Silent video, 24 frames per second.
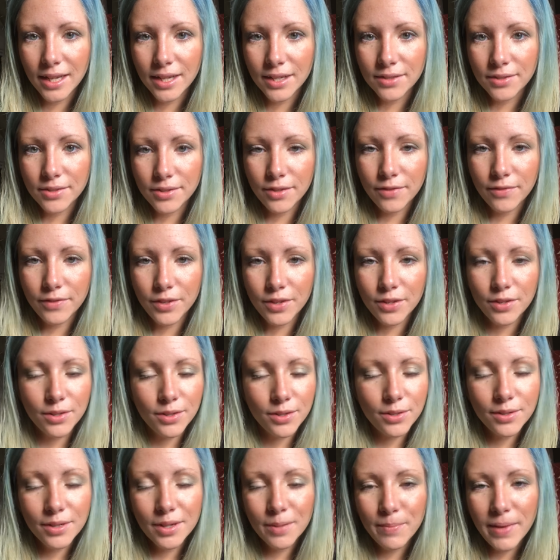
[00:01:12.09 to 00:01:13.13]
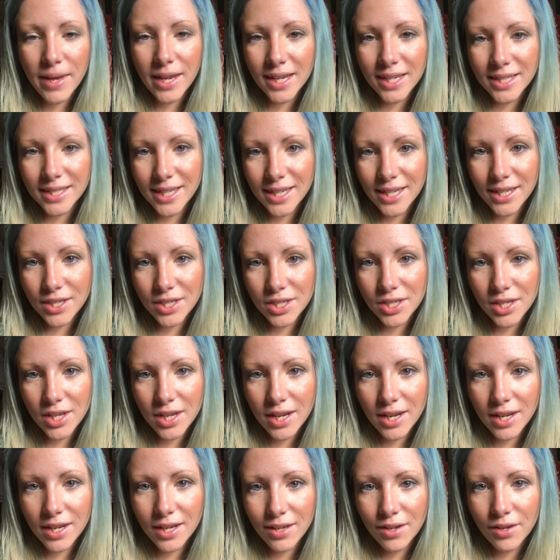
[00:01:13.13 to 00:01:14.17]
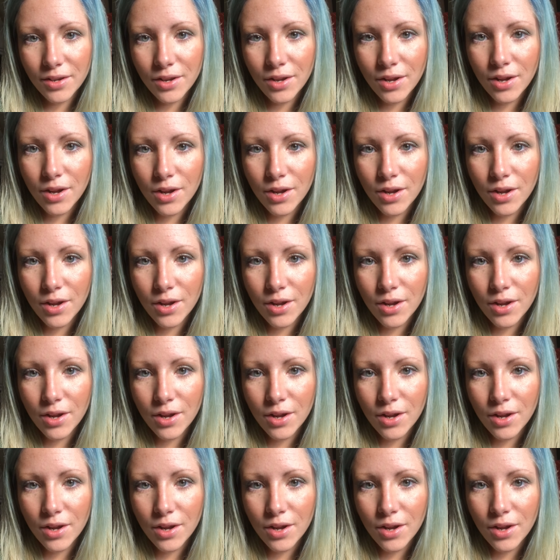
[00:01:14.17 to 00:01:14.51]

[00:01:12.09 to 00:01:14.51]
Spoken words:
So if you're new to meditation